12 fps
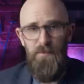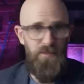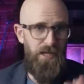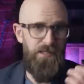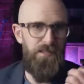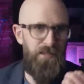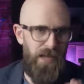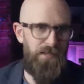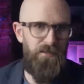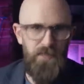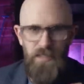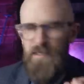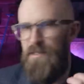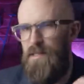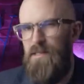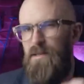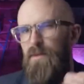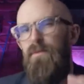Imbert's gasifier
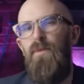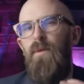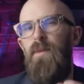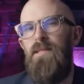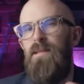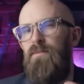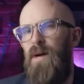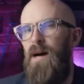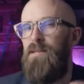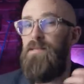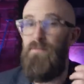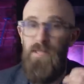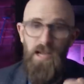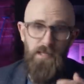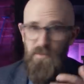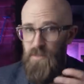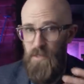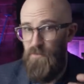consisted of four basic parts the
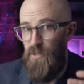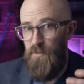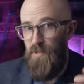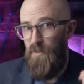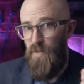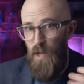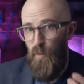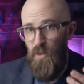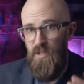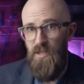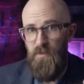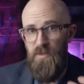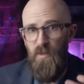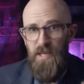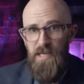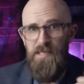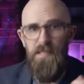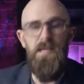gasifier proper, where wood chips were
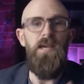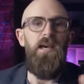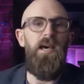heated,